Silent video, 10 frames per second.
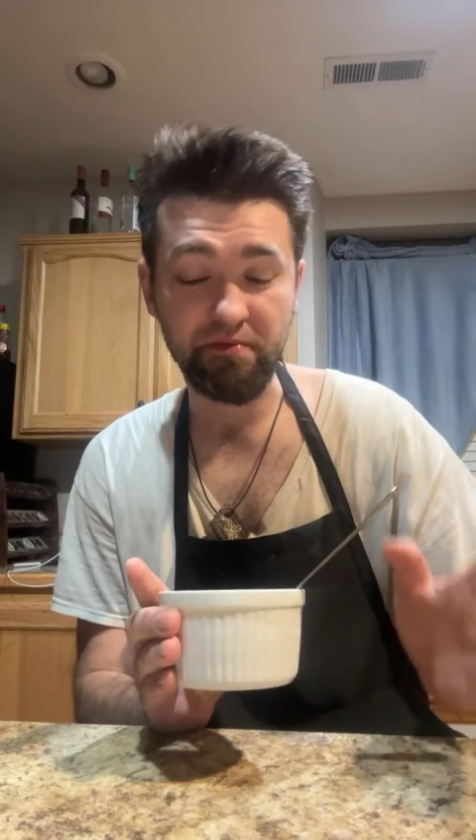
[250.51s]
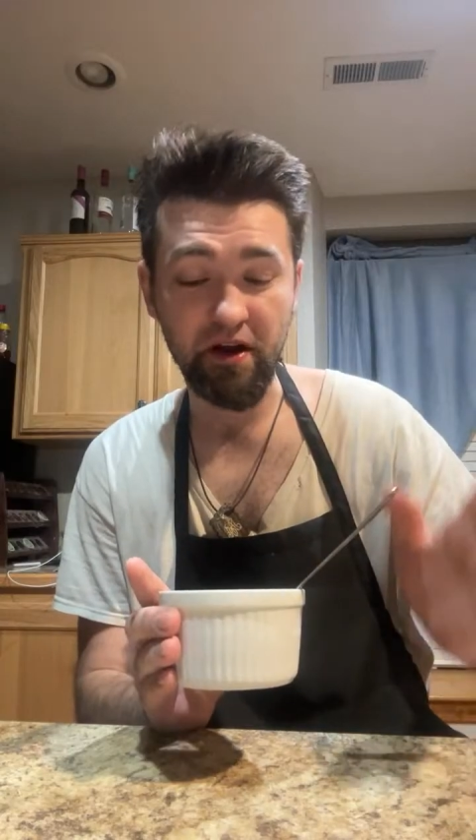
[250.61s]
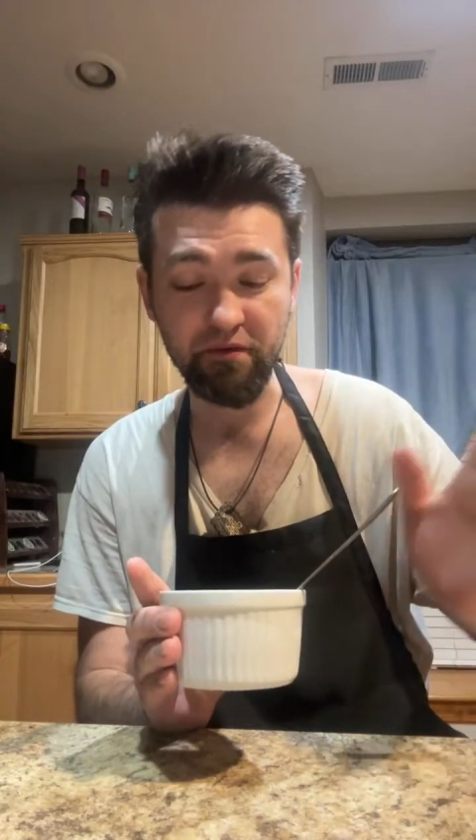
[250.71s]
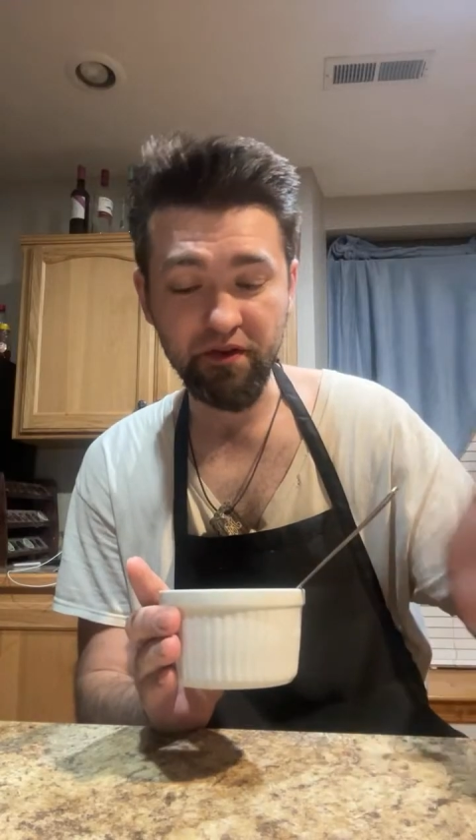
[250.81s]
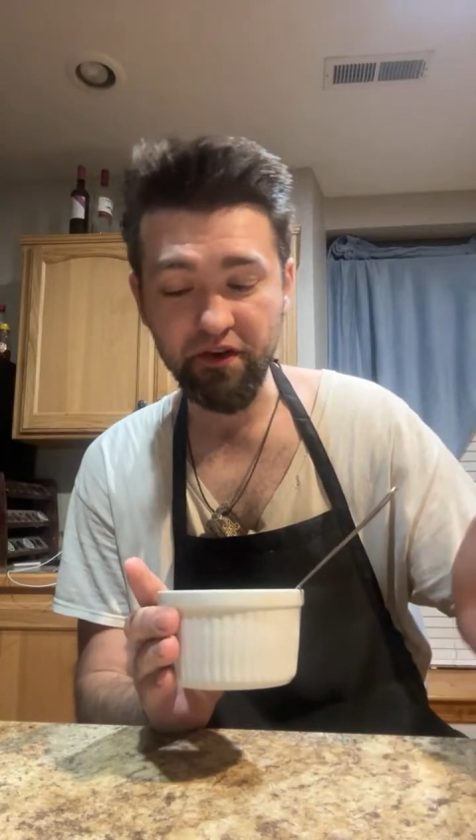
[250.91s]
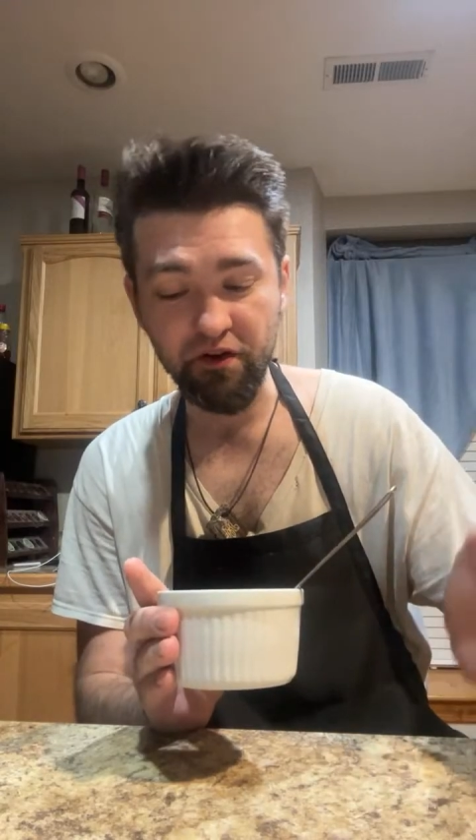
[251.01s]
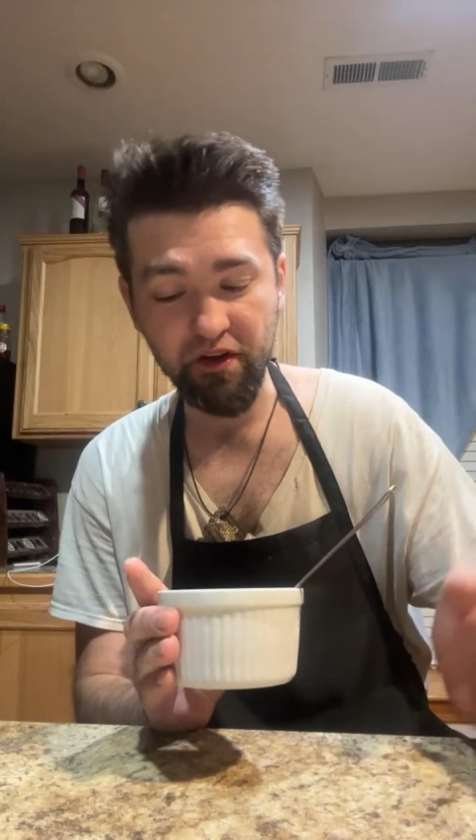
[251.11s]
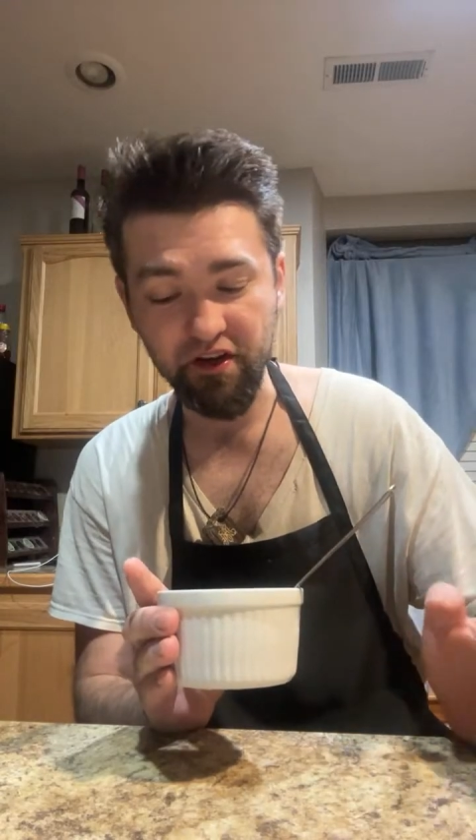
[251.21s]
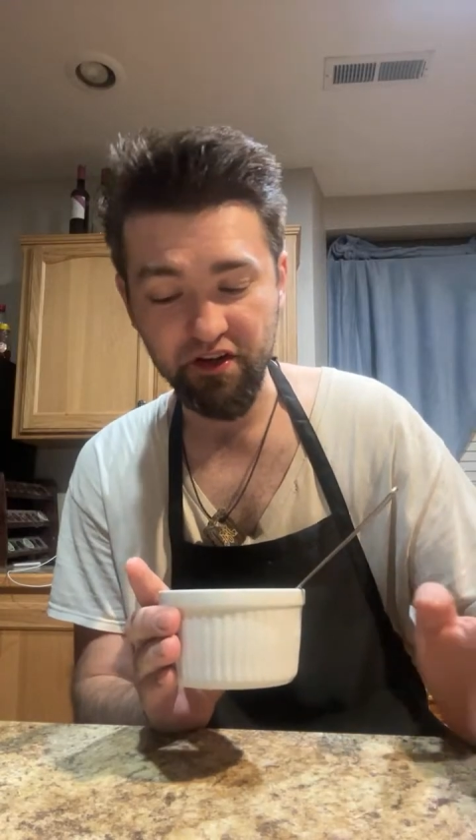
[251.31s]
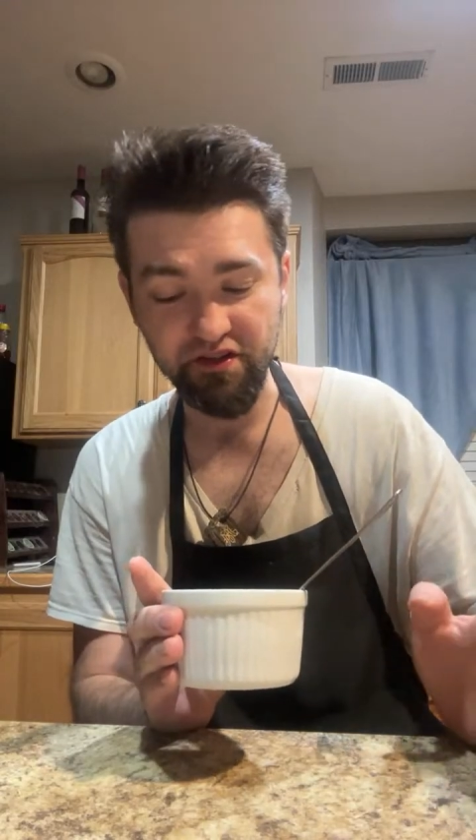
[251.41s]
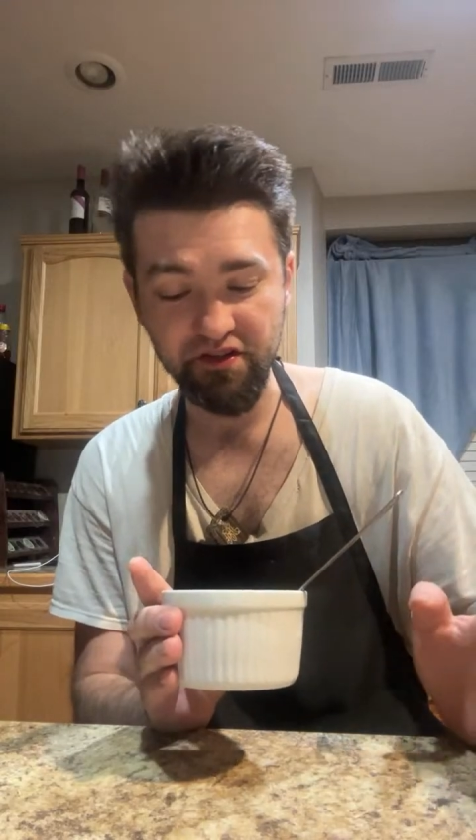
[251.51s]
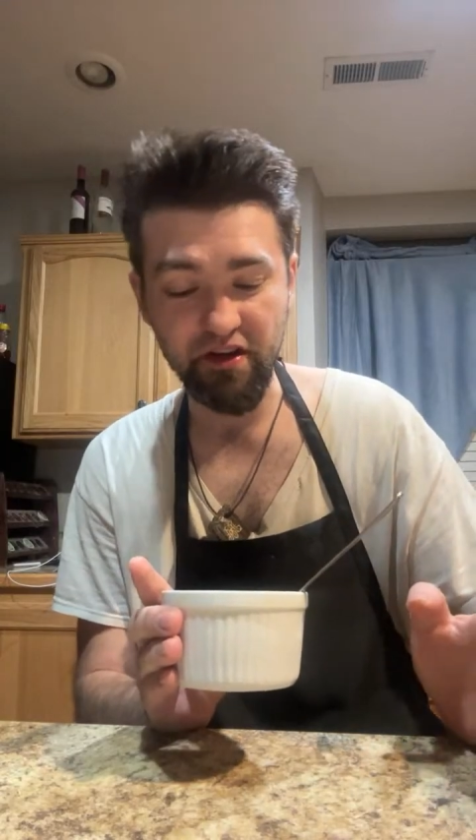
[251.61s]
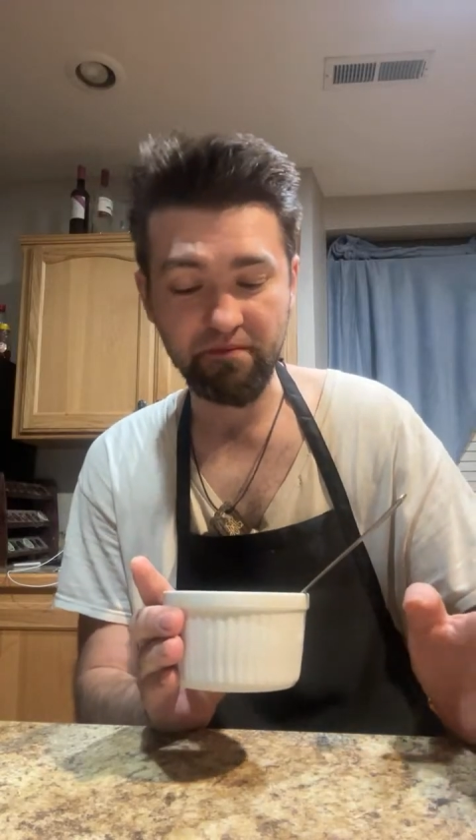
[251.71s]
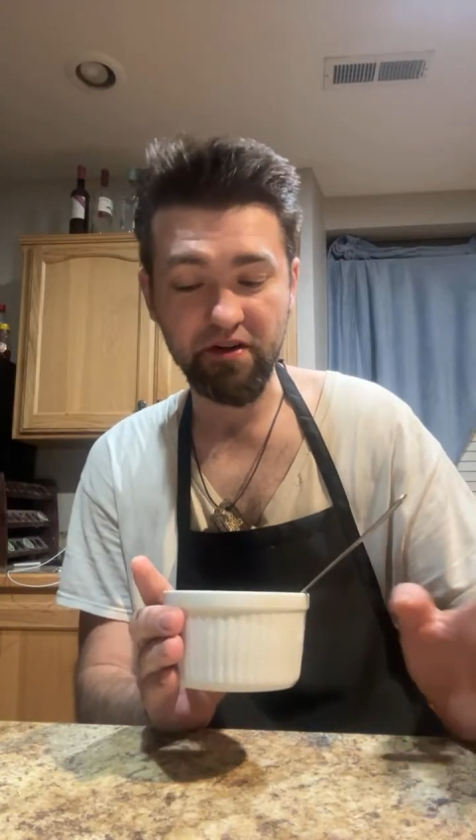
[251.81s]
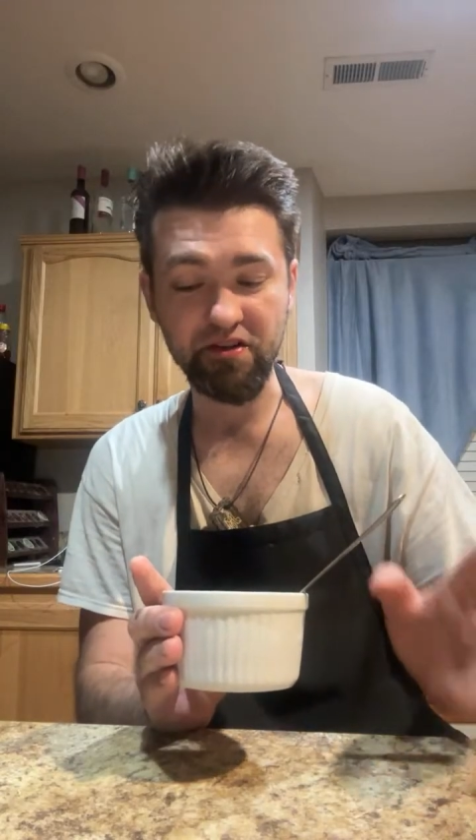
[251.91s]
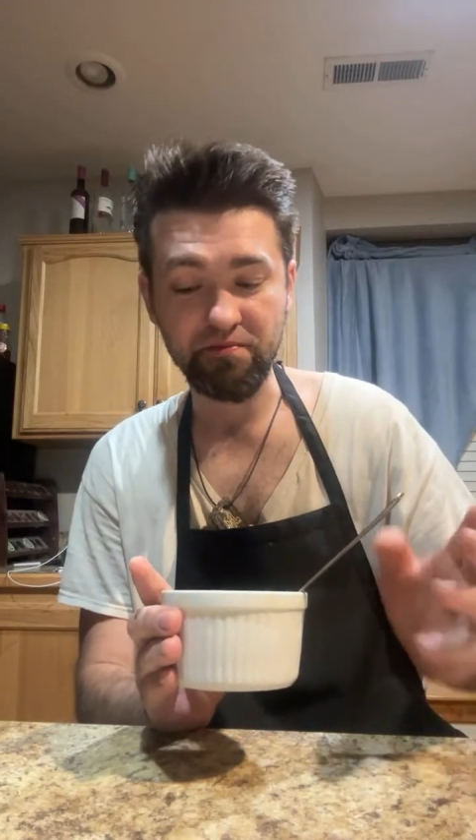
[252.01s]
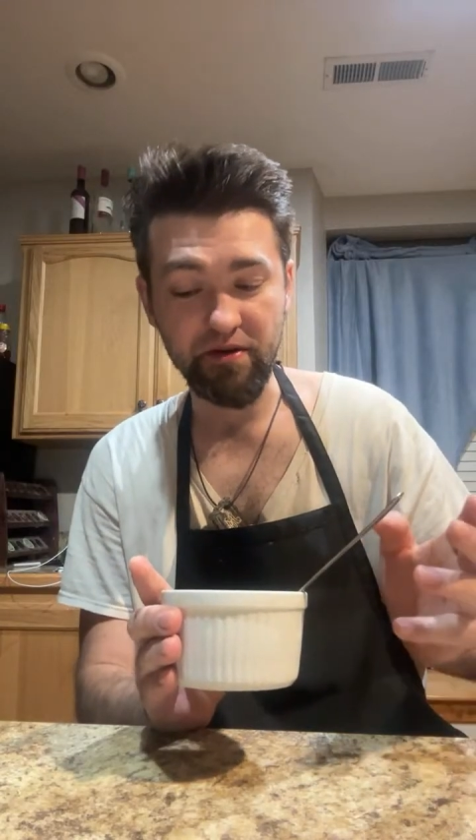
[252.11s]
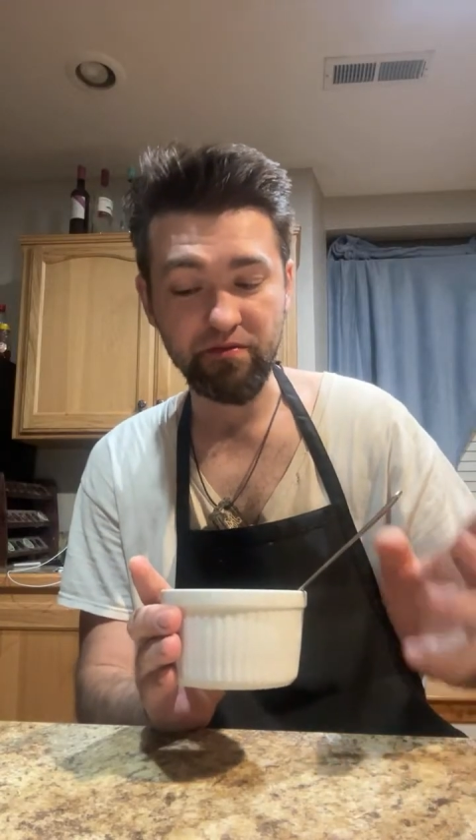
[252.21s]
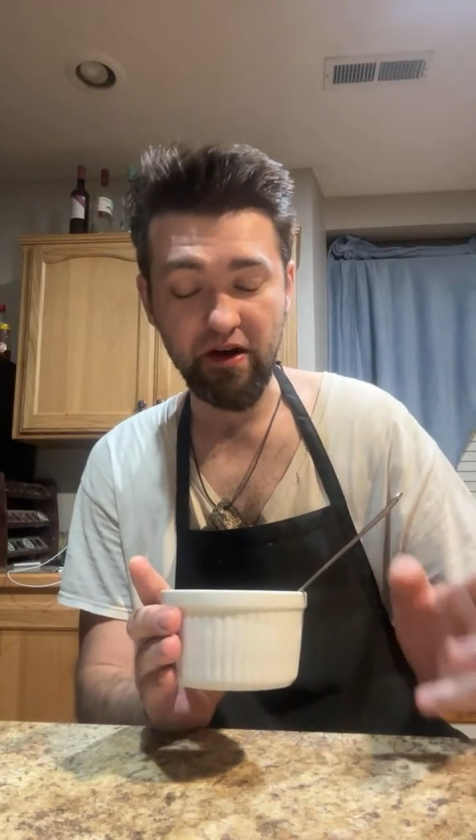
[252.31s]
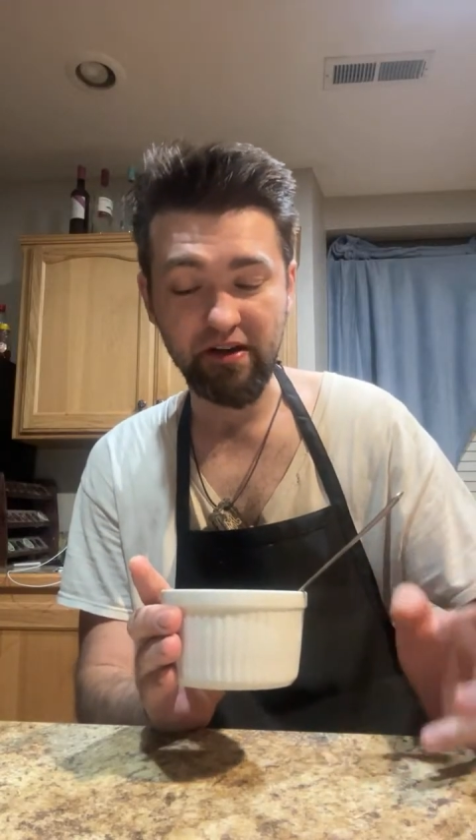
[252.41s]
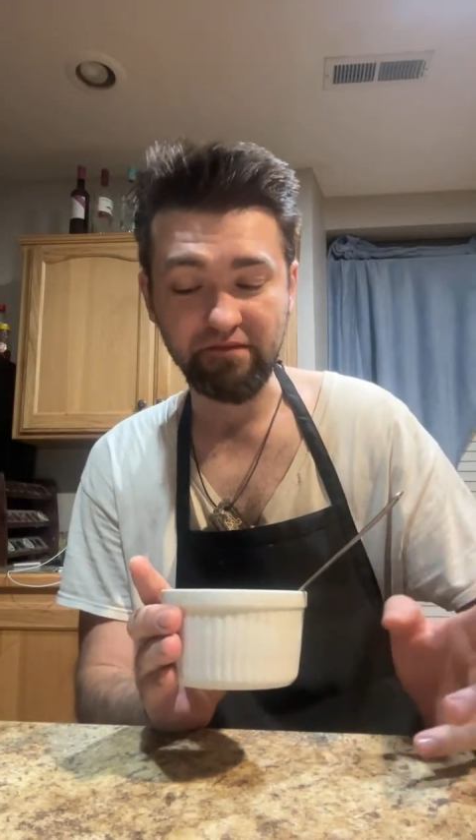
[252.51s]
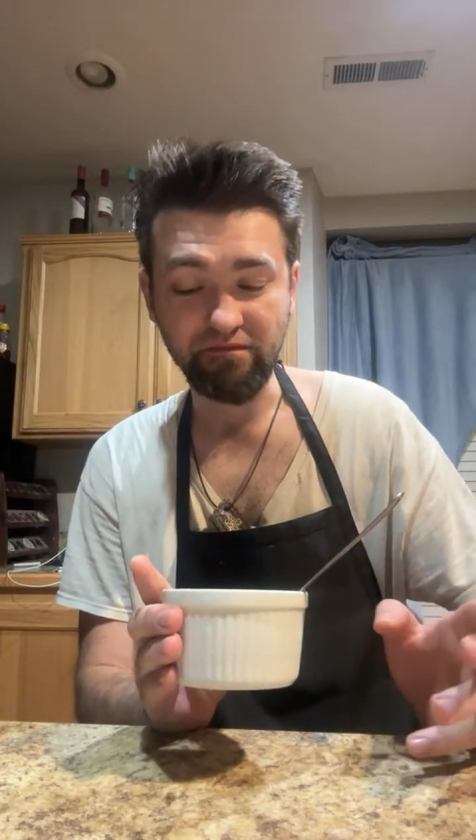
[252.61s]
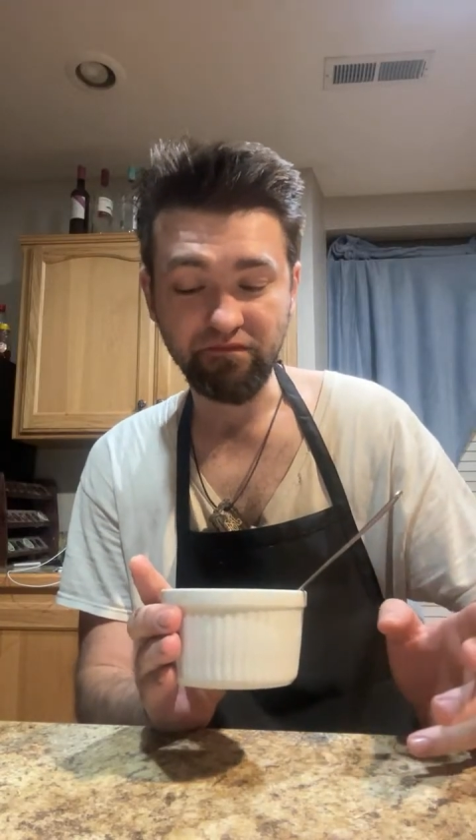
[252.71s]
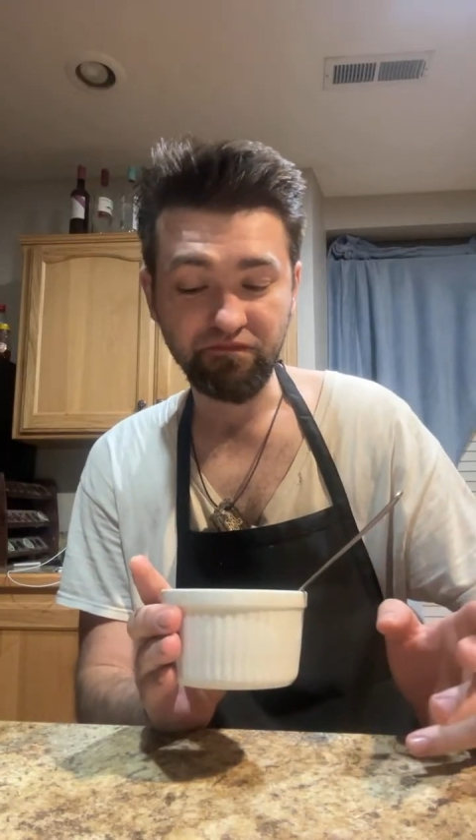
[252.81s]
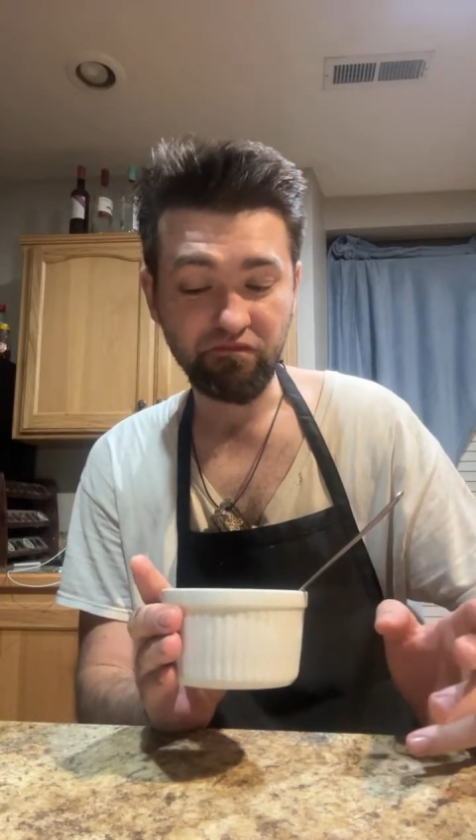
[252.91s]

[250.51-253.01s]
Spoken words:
but I really don't like custard that much. But wow.